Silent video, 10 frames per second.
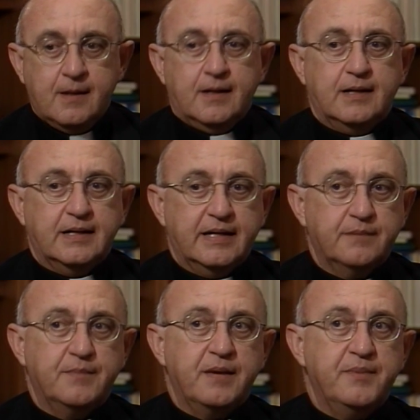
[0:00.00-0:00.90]
It
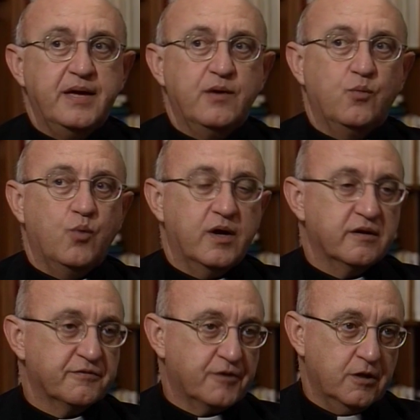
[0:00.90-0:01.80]
may be one
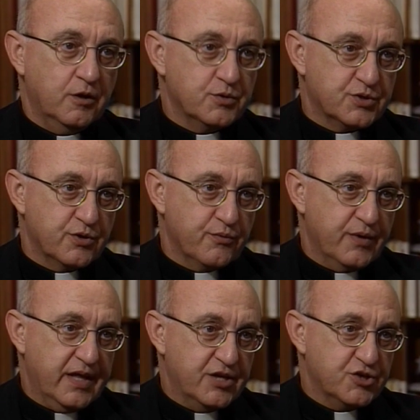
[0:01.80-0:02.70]
of closer
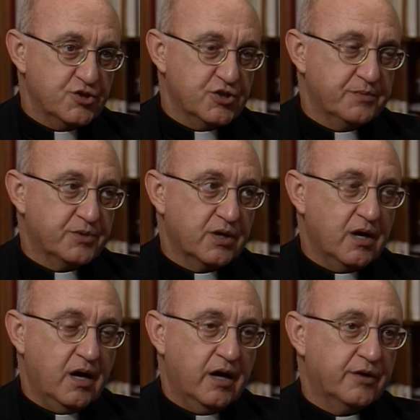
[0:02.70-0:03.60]
relationship to
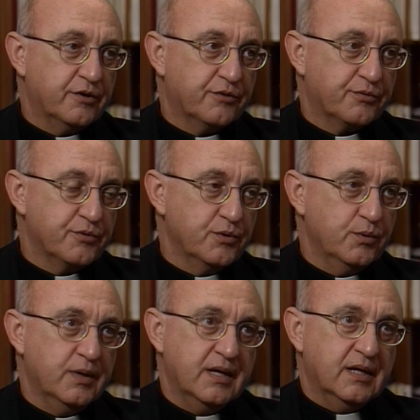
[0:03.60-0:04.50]
God through